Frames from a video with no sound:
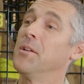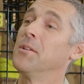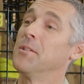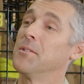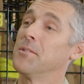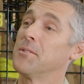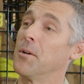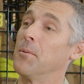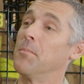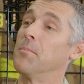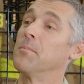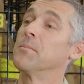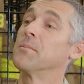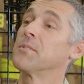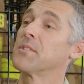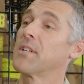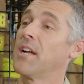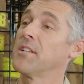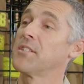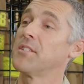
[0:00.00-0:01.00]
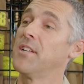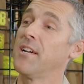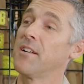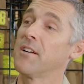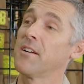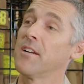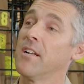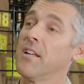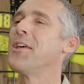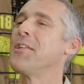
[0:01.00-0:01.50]
So Scott
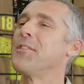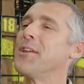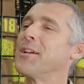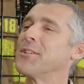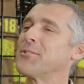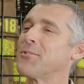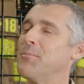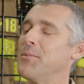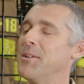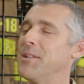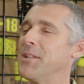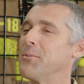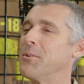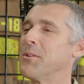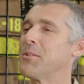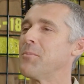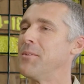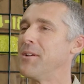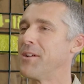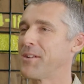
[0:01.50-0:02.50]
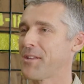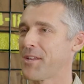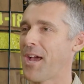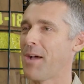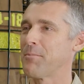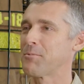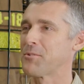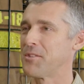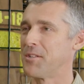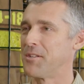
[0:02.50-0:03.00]
Schnieder, thanks for meeting with me on Capture the